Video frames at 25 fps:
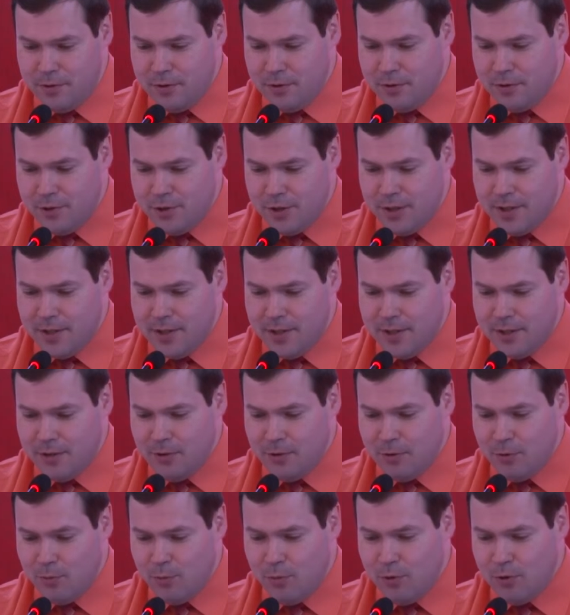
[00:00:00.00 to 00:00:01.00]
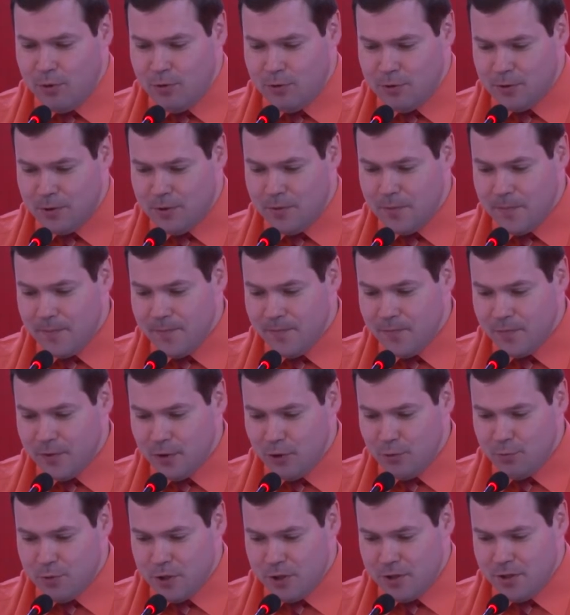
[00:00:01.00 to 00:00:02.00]
Chicago Board
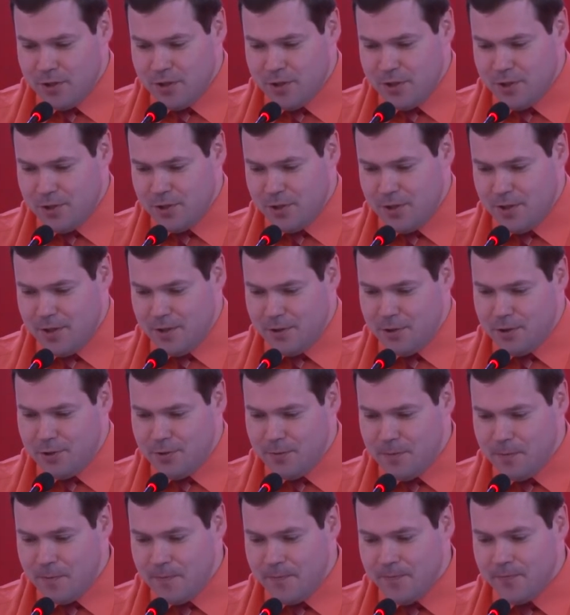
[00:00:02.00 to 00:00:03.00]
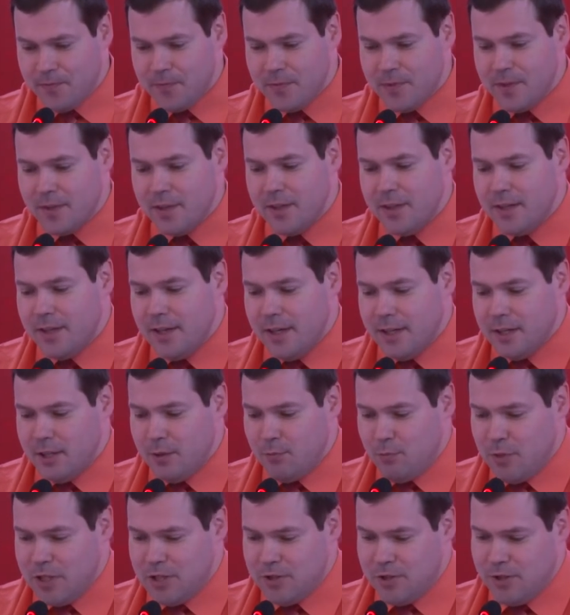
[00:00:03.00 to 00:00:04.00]
Options Exchange at
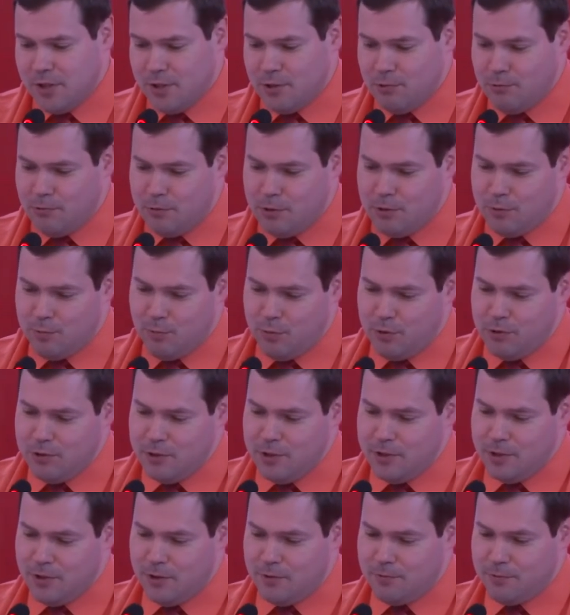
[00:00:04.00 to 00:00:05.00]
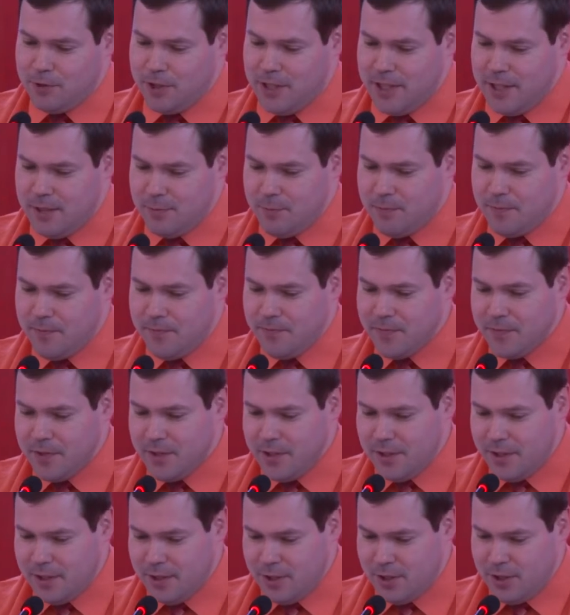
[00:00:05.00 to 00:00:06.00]
a particular point of time
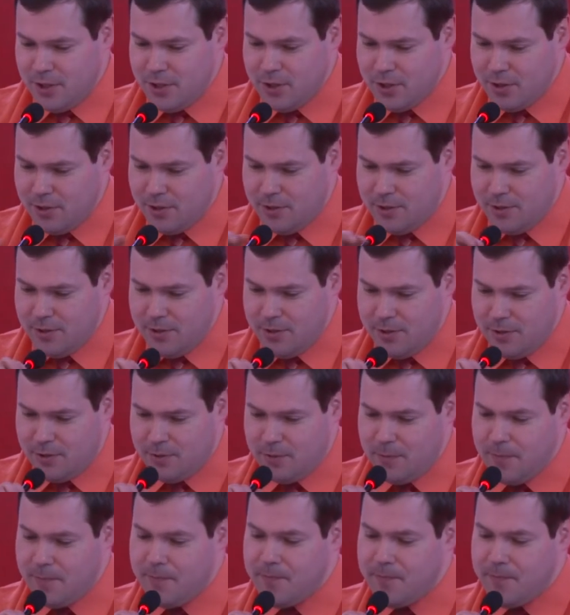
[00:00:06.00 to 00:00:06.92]
in his career.